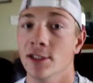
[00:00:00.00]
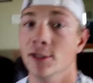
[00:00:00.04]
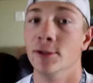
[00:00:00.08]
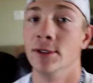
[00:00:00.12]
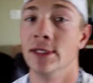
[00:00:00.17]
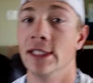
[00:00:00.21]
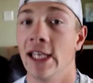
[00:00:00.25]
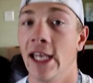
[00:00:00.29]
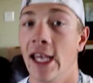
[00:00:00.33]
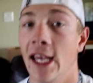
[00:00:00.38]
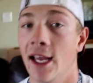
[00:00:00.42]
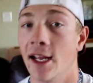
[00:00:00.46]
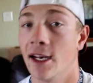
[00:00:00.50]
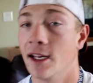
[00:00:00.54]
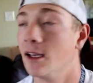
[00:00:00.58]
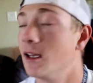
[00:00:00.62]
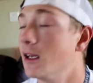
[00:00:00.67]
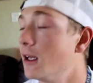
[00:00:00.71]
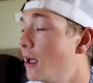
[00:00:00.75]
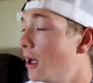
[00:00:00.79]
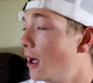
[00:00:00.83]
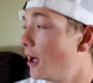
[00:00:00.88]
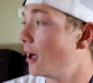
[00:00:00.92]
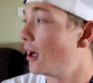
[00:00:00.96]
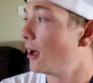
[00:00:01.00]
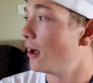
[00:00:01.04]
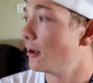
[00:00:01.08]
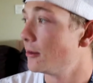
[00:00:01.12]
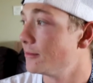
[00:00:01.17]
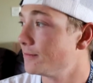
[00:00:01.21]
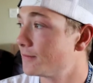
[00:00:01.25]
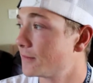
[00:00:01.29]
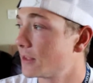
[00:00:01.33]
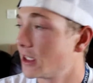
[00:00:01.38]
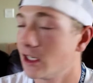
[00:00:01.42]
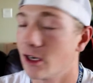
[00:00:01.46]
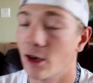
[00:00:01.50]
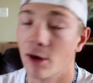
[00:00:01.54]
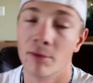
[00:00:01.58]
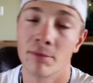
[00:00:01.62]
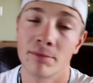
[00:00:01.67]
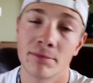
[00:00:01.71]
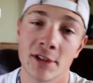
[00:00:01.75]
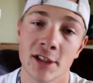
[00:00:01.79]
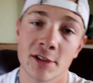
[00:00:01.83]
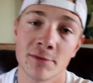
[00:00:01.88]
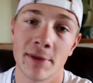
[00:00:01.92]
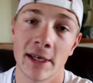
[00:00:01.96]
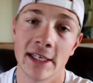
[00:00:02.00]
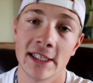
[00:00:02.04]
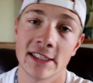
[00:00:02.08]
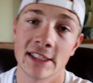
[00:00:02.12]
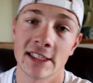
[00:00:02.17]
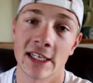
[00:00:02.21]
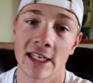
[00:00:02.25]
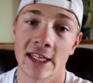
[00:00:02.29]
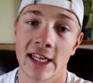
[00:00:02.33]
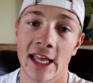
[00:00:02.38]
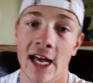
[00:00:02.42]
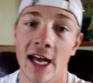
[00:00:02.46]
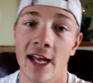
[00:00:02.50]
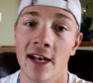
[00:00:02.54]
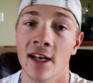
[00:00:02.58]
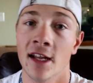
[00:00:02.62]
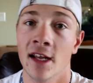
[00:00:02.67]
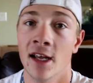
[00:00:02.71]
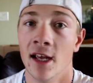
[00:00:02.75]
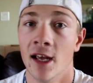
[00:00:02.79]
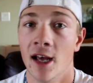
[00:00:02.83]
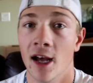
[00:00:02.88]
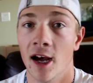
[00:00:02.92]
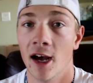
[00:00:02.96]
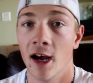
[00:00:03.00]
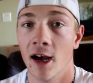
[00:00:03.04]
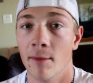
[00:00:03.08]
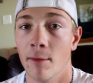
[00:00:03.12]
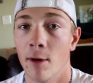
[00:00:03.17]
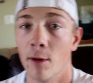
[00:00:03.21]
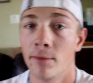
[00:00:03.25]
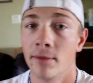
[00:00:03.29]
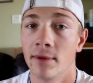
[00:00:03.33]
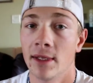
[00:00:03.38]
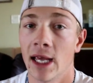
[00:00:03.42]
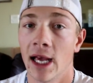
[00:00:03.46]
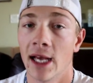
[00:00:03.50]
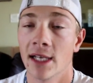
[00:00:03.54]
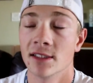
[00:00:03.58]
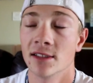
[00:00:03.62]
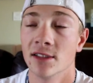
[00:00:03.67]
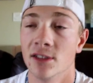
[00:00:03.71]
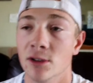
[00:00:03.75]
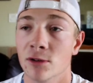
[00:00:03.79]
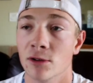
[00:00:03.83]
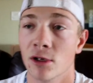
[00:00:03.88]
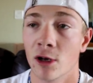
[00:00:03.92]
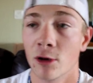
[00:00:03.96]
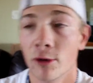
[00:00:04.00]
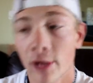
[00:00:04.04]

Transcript: Louisiana, you know, just places like that. Hope you guys are doing